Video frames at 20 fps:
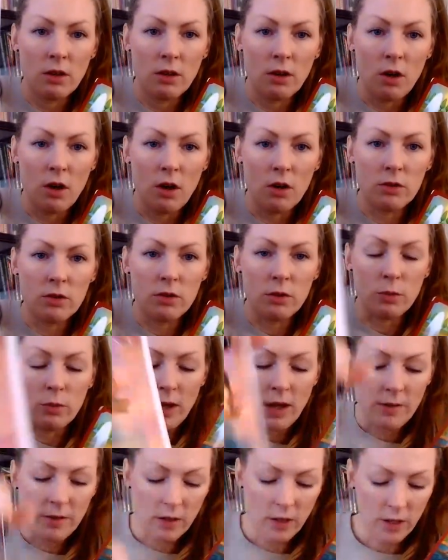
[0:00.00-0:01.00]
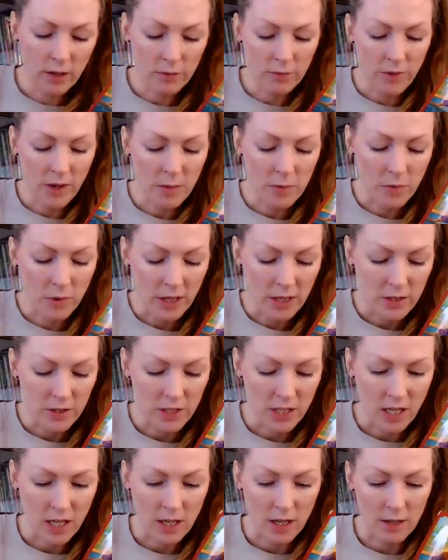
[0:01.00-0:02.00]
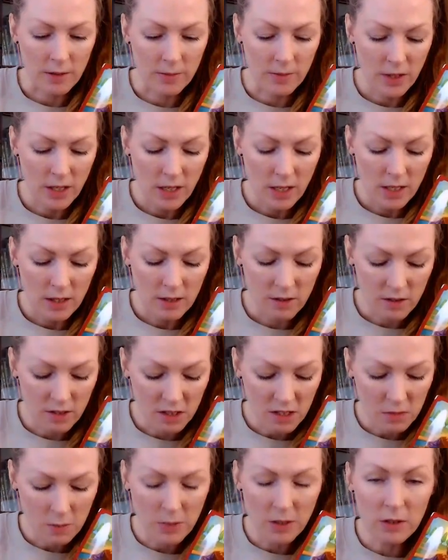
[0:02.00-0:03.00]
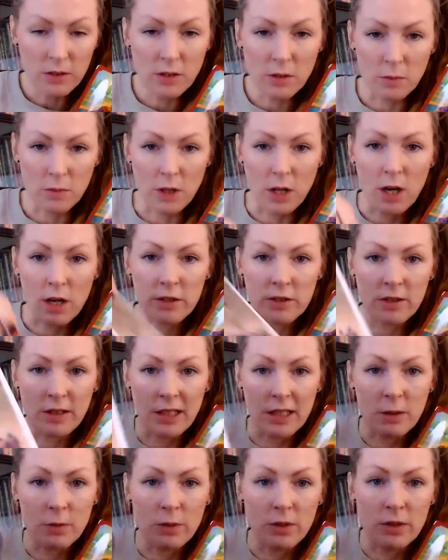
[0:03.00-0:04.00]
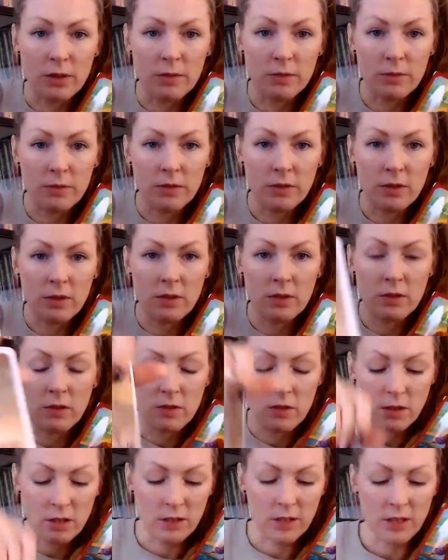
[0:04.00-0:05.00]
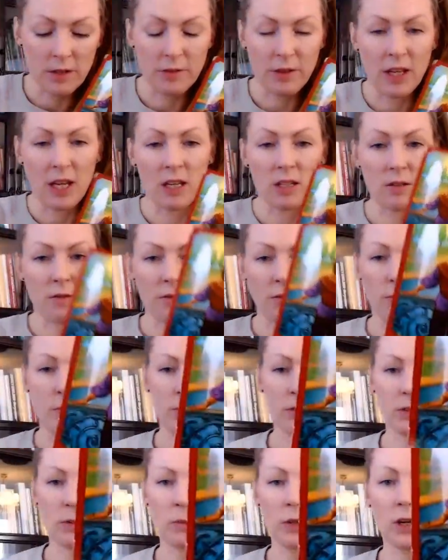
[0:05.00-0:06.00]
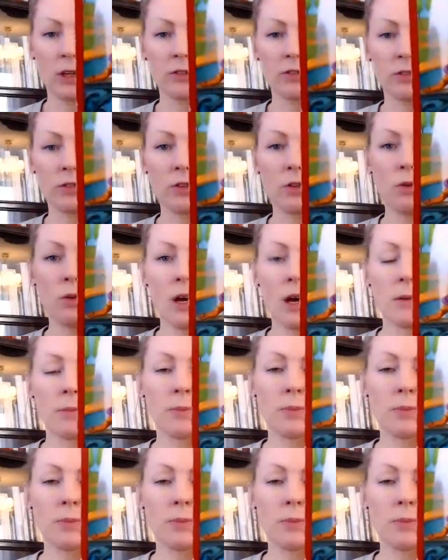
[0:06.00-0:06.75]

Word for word: on you. We have a lot of rainbow energy here. This is building blocks. Like this is the clarification for building blocks. So you have